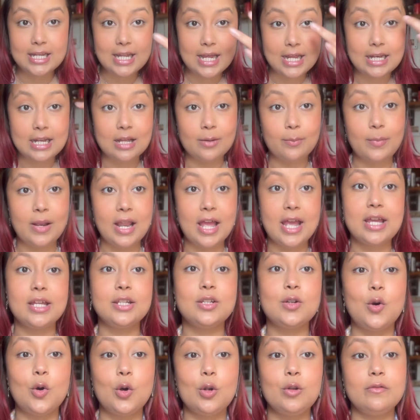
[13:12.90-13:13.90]
and apply
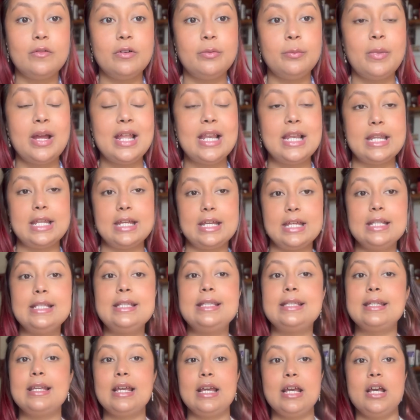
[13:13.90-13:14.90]
it all over my
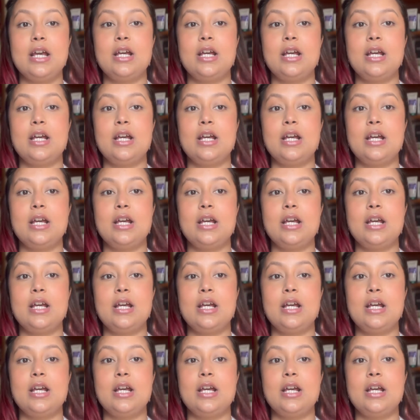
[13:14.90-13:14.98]
lids